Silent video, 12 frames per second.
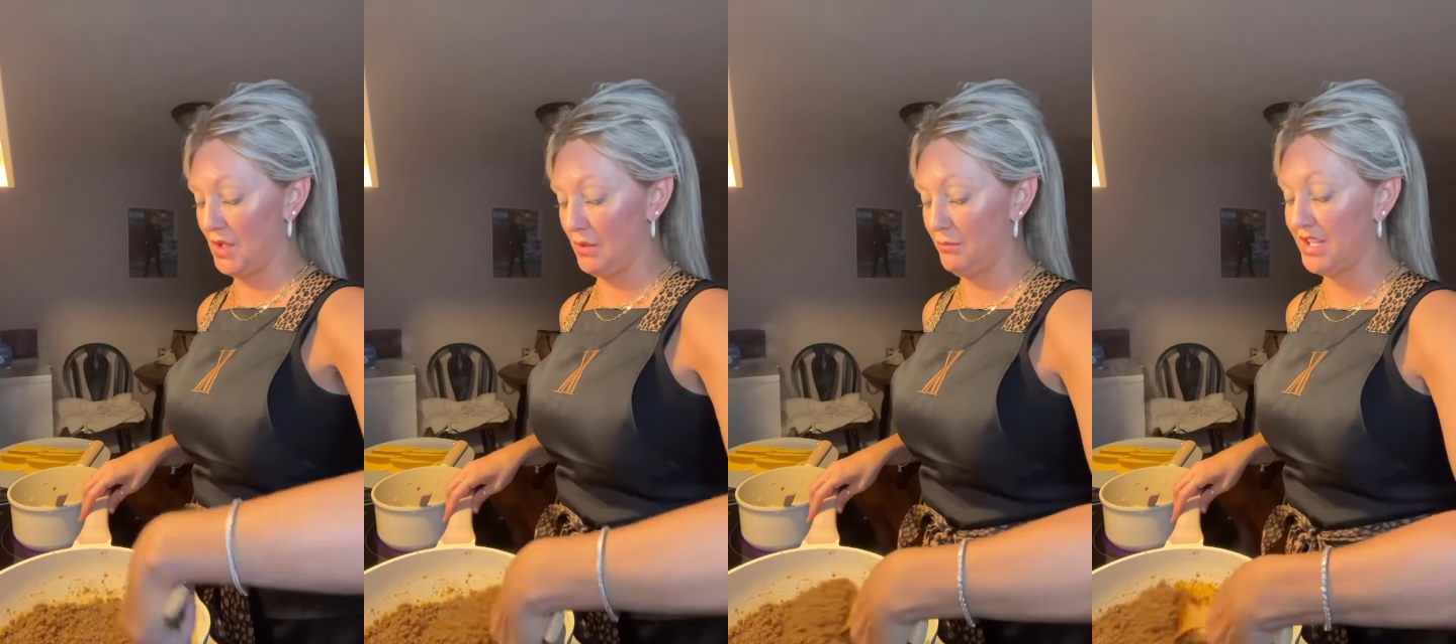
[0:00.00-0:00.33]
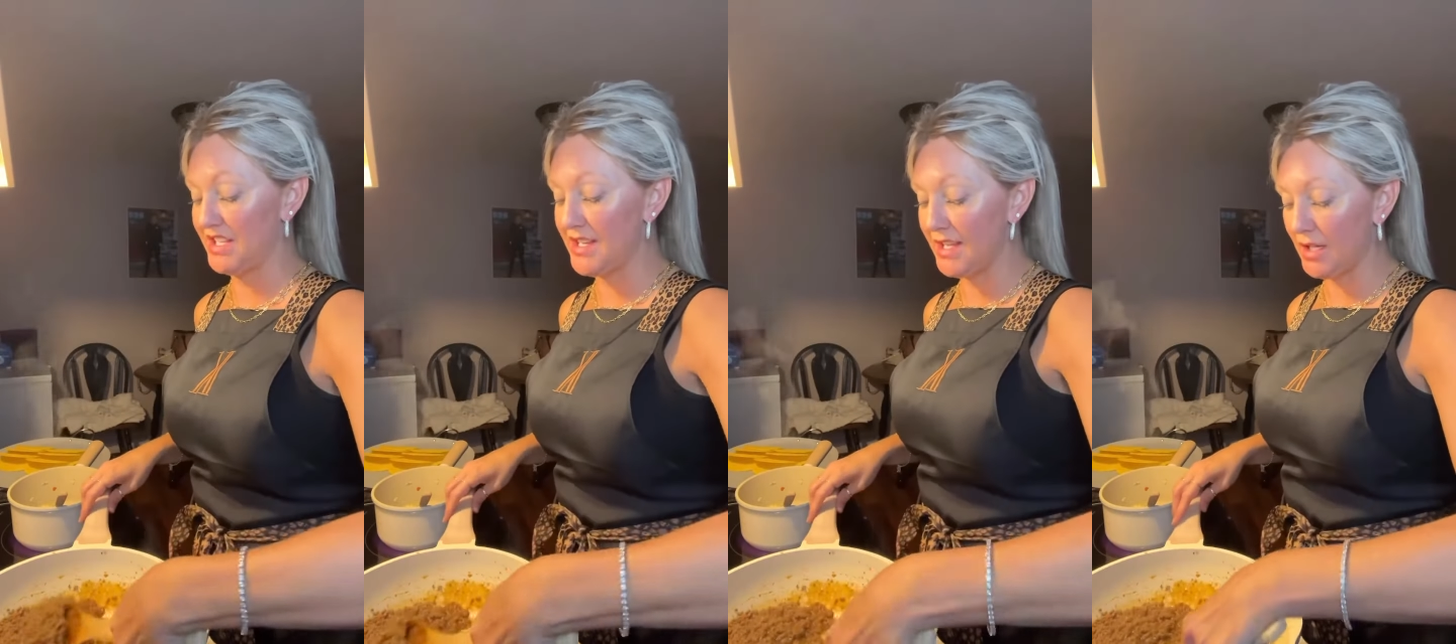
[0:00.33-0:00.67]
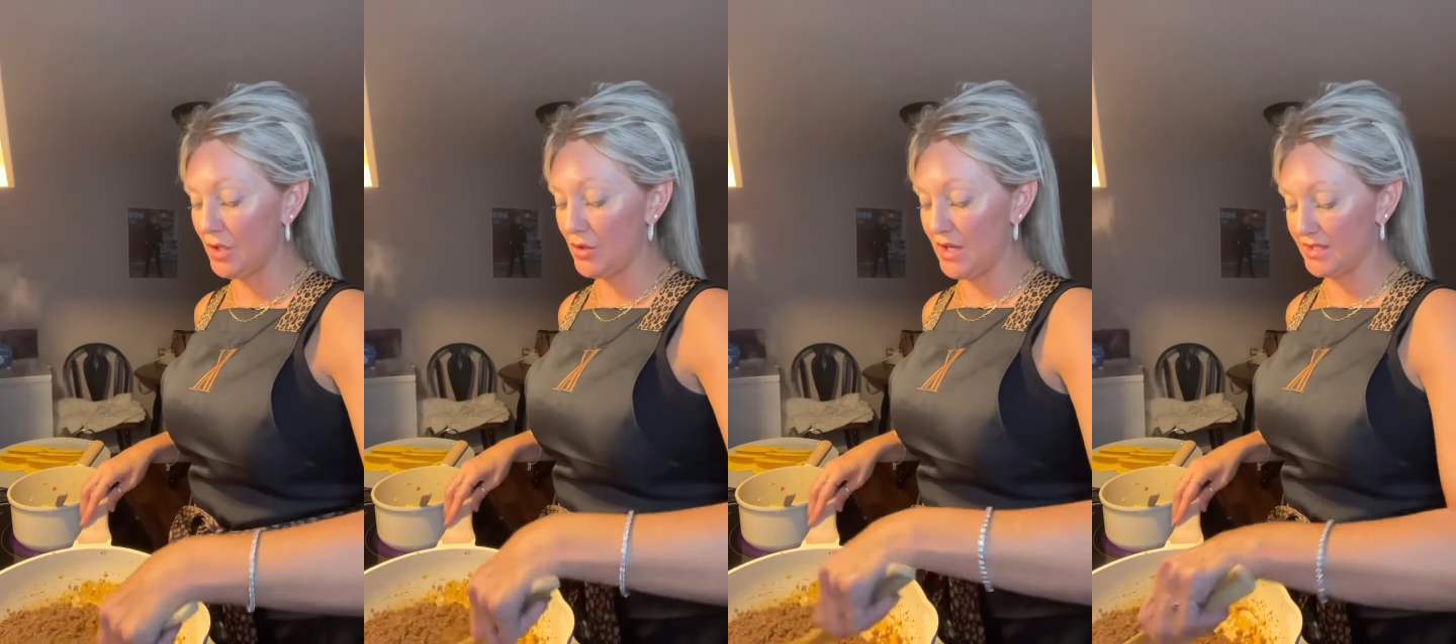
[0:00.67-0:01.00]
But
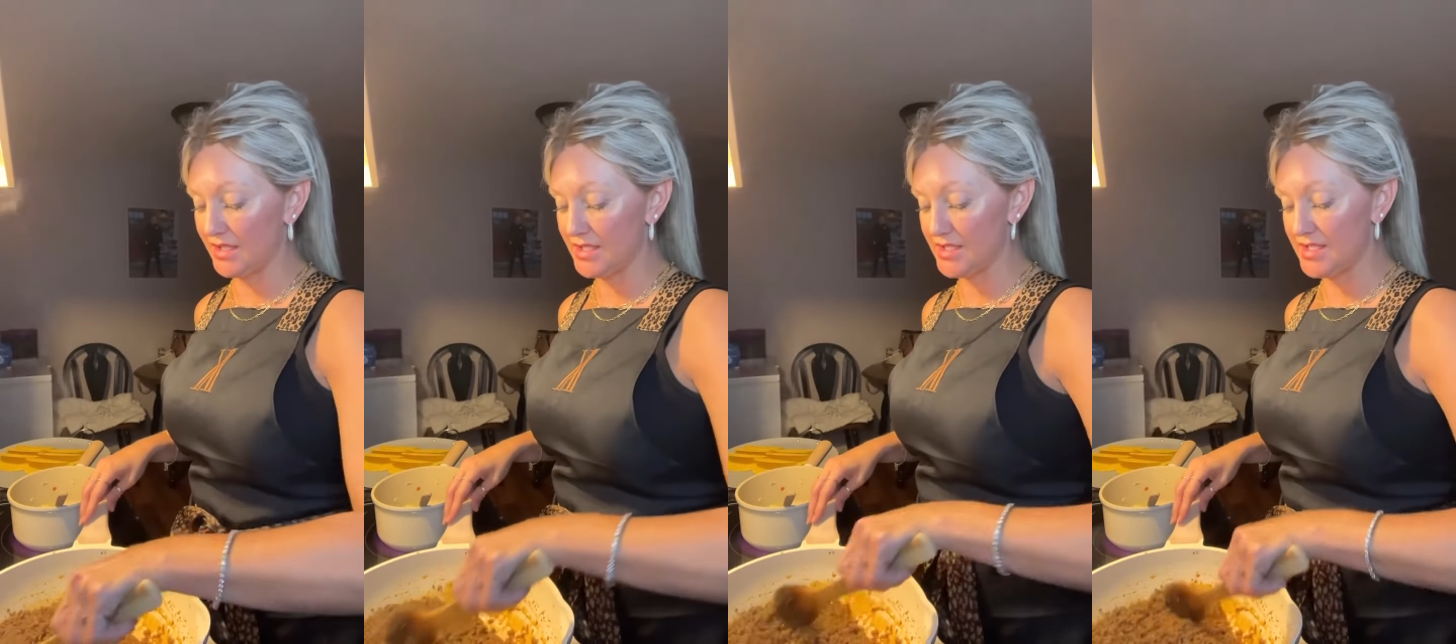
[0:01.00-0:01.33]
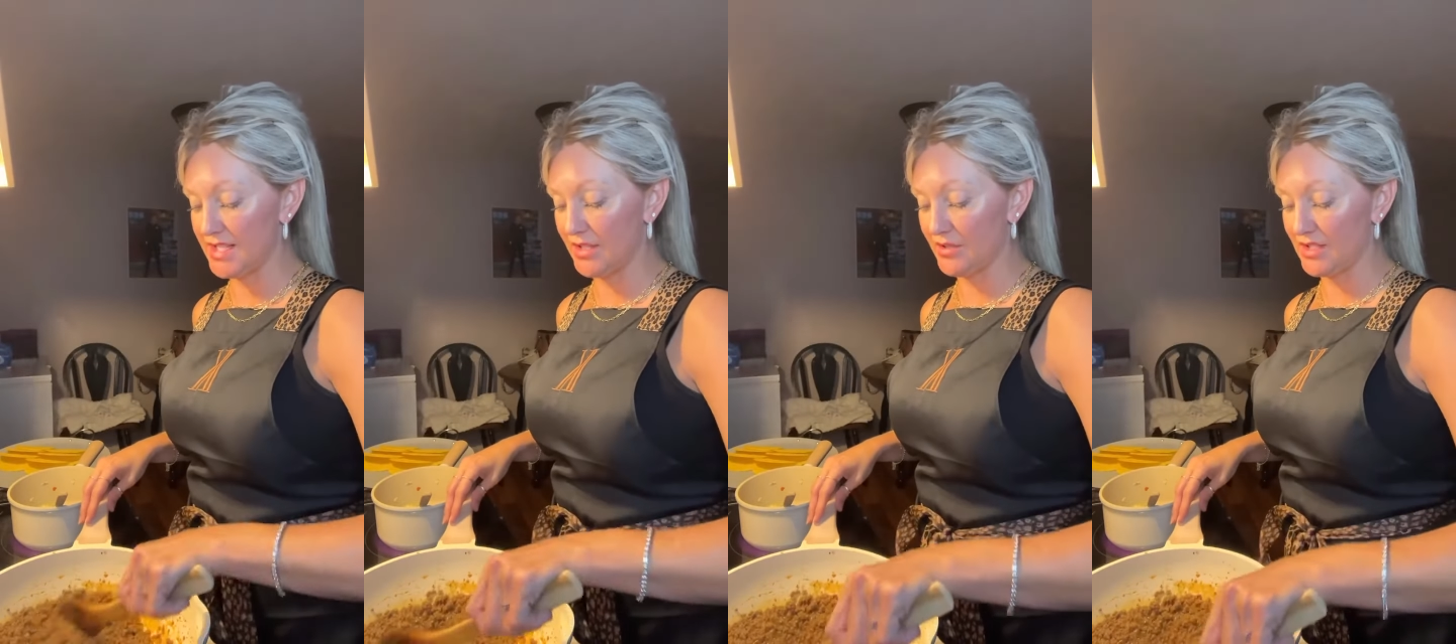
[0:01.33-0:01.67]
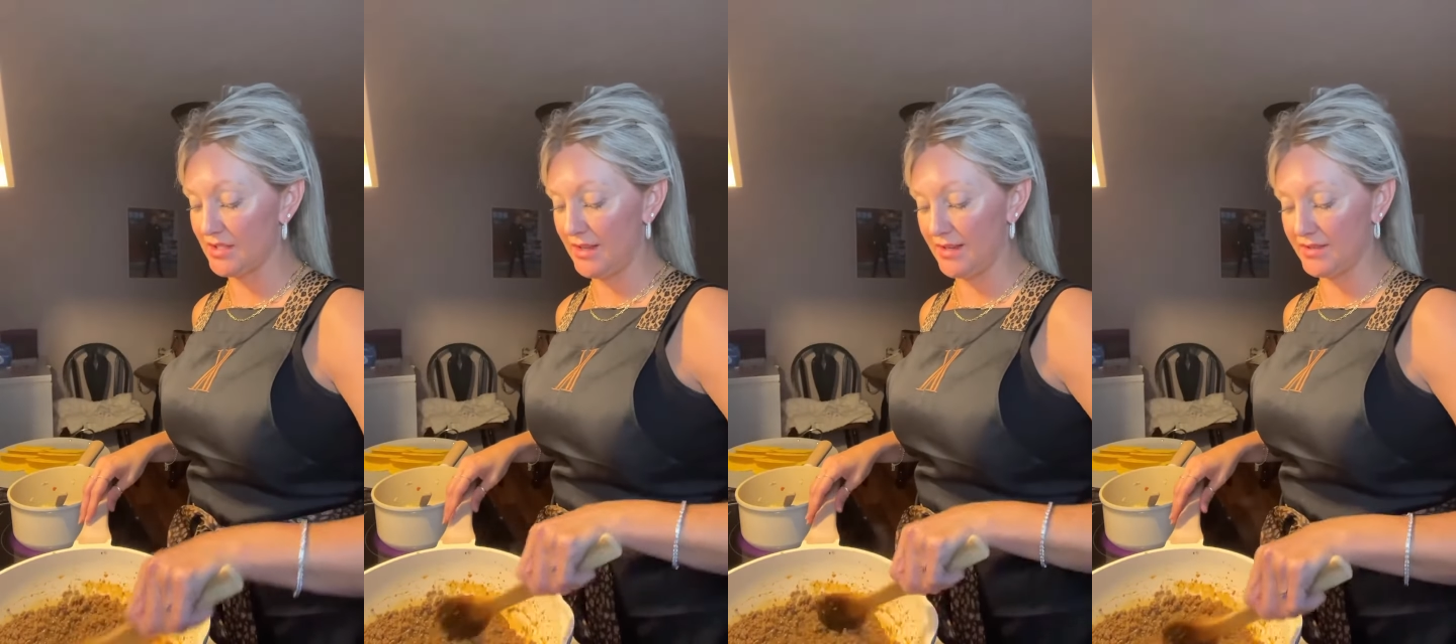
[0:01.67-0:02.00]
now I can tell
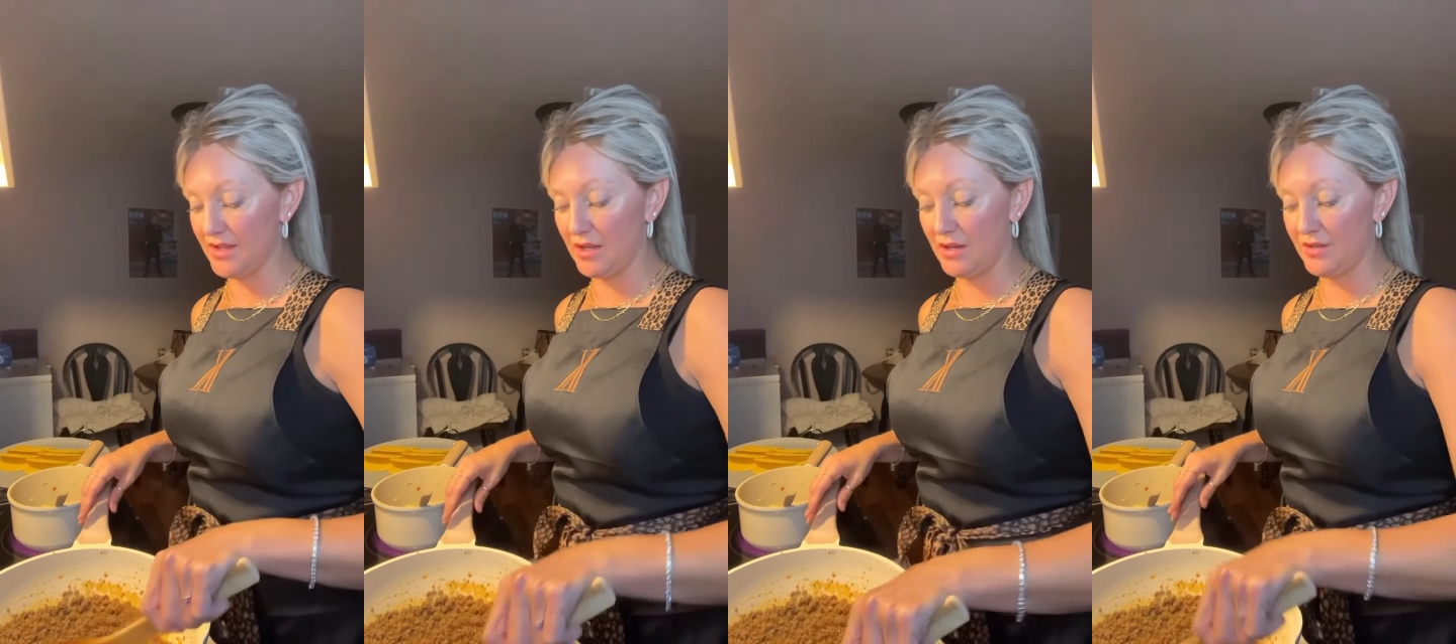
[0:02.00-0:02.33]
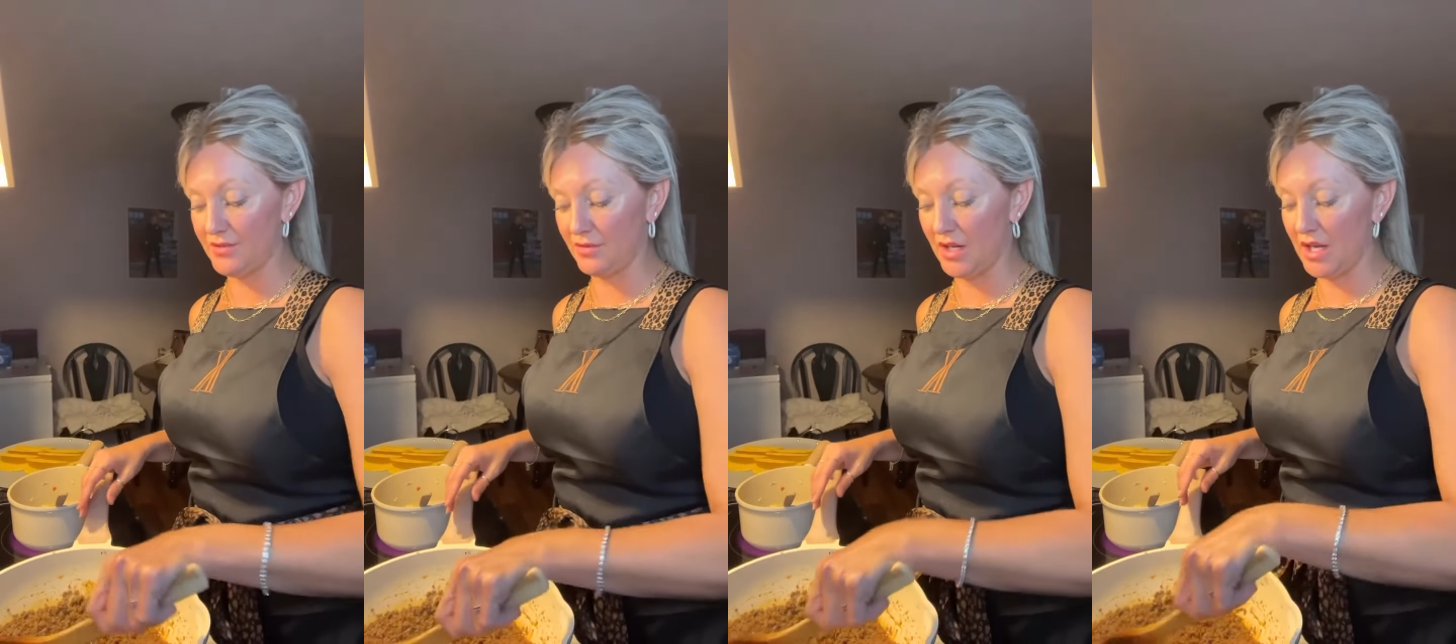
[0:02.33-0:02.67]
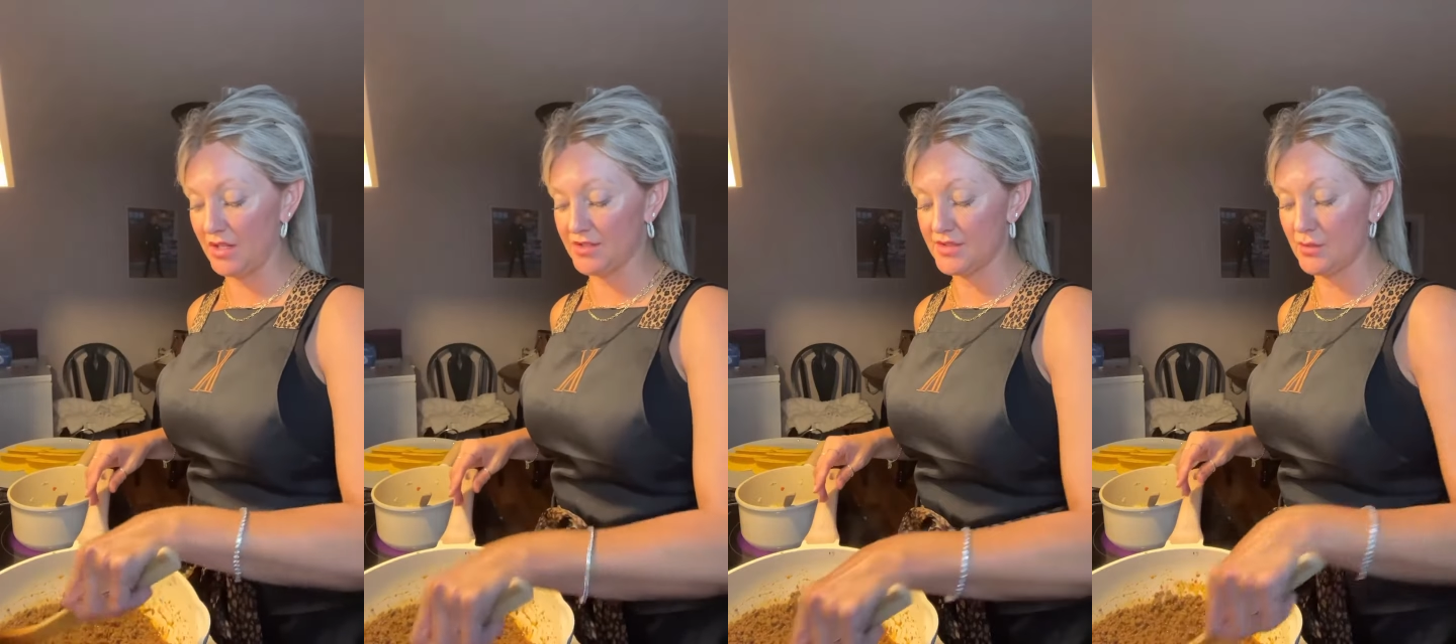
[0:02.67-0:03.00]
that like the
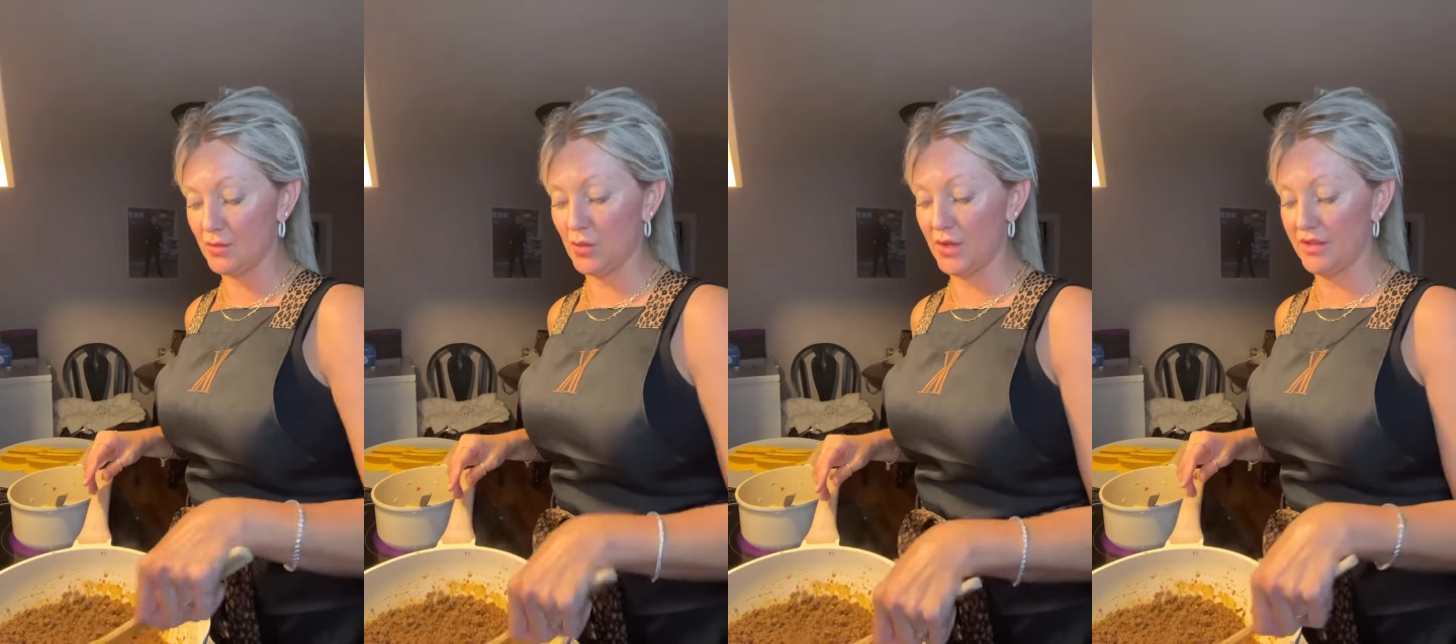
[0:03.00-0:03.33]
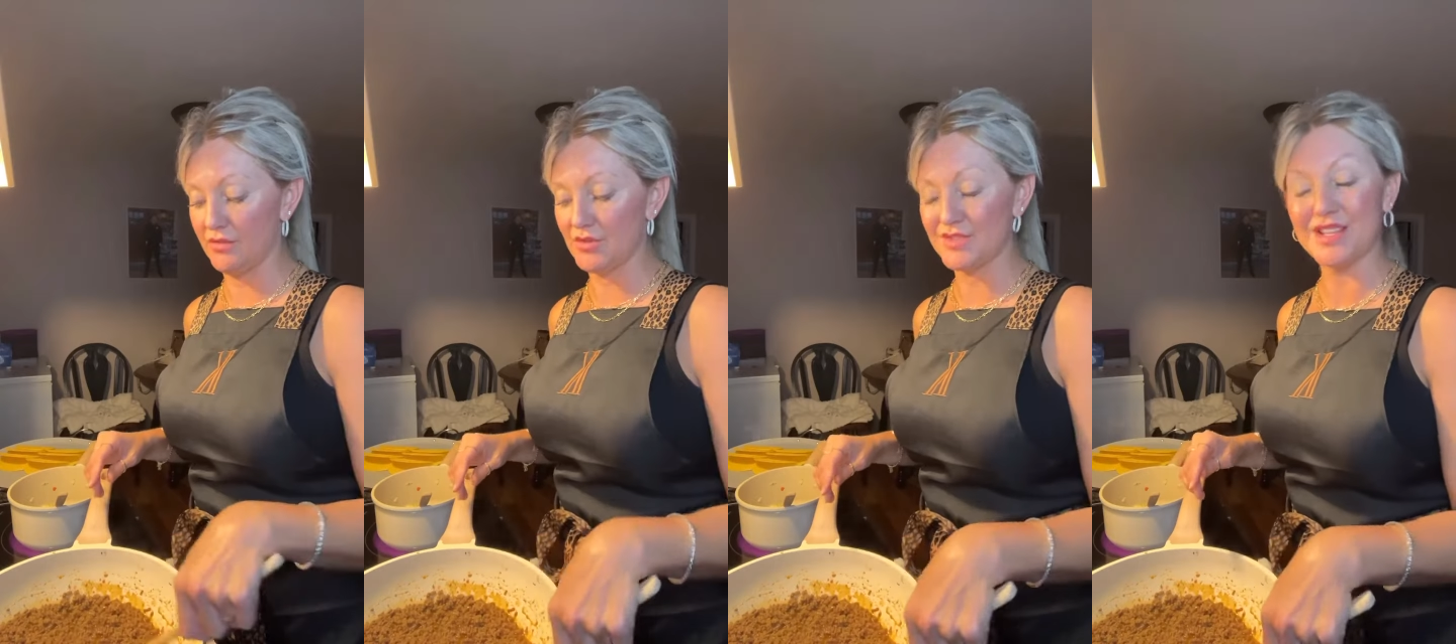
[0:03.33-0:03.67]
arthritis or whatever is